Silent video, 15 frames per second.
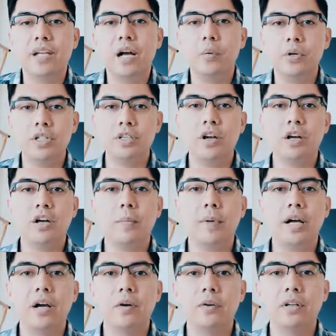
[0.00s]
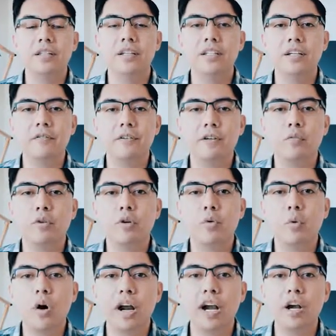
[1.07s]
I want to talk about the different
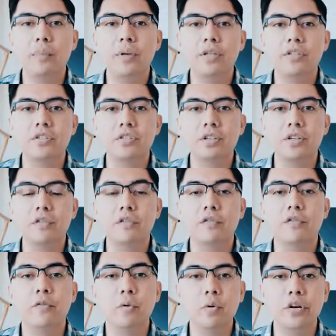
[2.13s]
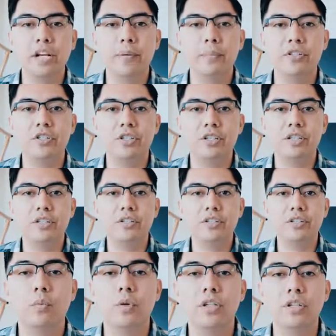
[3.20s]
requirements for images
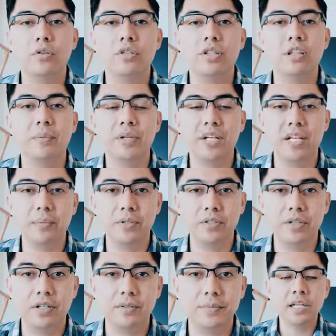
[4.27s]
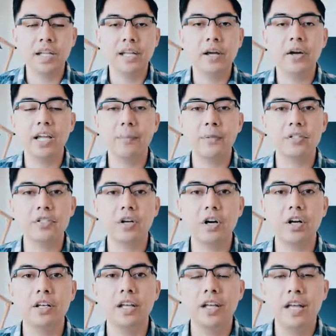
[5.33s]
when using them on Amazon. Now,
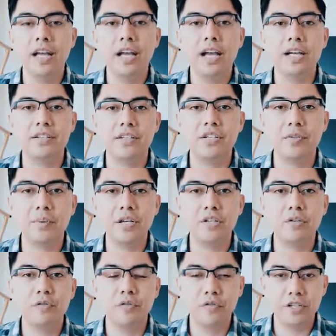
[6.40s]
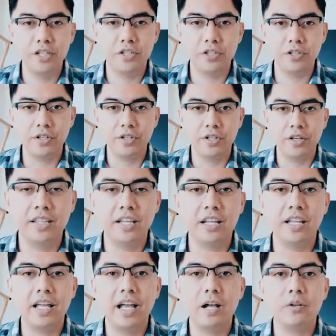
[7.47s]
Amazon has a special feature that
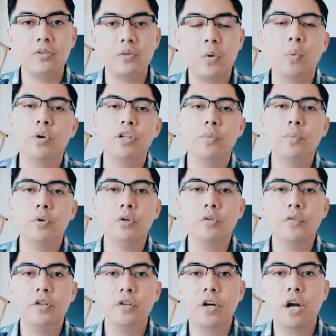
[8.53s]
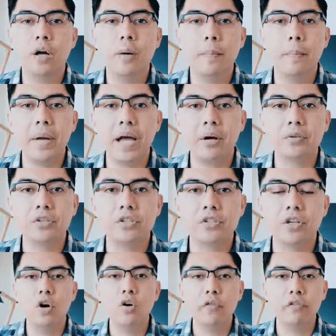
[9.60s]
allows when you move your mouse
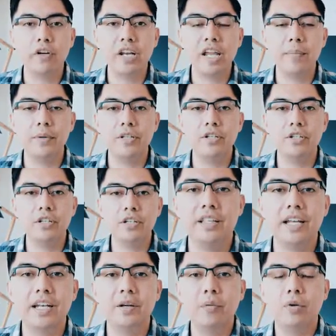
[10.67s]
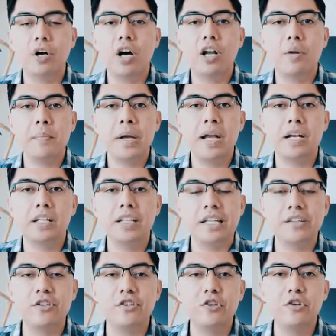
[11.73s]
over an image that it will
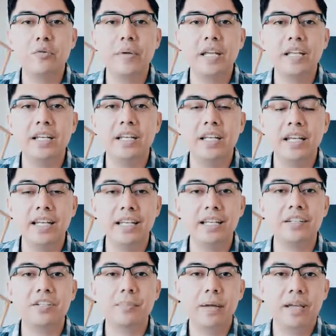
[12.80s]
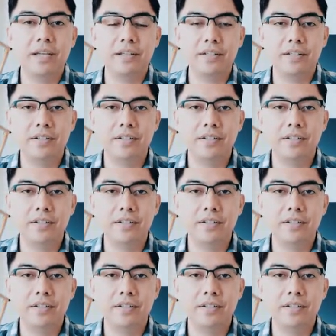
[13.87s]
automatically zoom in and expand.